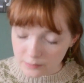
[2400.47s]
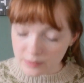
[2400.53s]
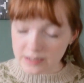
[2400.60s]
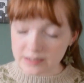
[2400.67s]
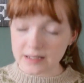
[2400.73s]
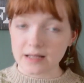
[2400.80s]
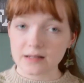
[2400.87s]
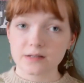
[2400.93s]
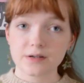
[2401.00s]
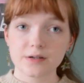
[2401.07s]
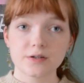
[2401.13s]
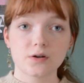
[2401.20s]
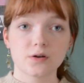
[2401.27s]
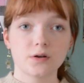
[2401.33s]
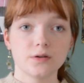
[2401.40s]
weight
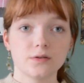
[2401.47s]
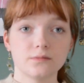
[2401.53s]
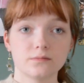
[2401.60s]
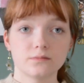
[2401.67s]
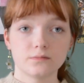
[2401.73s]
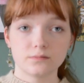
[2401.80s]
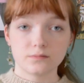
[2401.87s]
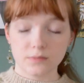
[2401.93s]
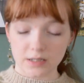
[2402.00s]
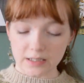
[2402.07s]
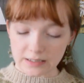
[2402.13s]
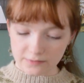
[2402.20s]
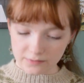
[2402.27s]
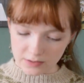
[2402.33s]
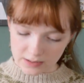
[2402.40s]
hand-dyed yarn
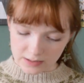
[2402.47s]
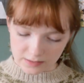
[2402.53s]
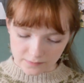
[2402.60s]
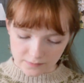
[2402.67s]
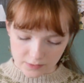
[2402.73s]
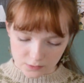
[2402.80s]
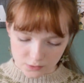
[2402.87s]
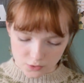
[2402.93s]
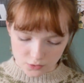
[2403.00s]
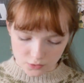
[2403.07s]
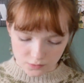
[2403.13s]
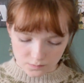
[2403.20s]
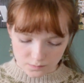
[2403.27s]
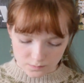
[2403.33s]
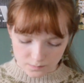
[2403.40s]
in the
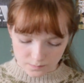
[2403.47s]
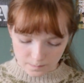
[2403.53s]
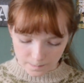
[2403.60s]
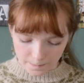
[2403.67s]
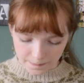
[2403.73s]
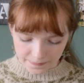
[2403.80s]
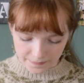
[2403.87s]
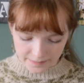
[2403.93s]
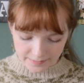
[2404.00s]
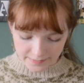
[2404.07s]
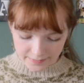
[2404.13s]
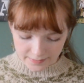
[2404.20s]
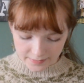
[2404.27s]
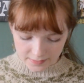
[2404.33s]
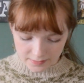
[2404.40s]
future.
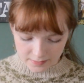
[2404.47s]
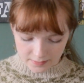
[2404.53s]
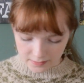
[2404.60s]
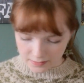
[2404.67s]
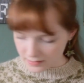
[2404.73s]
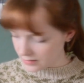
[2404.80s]
I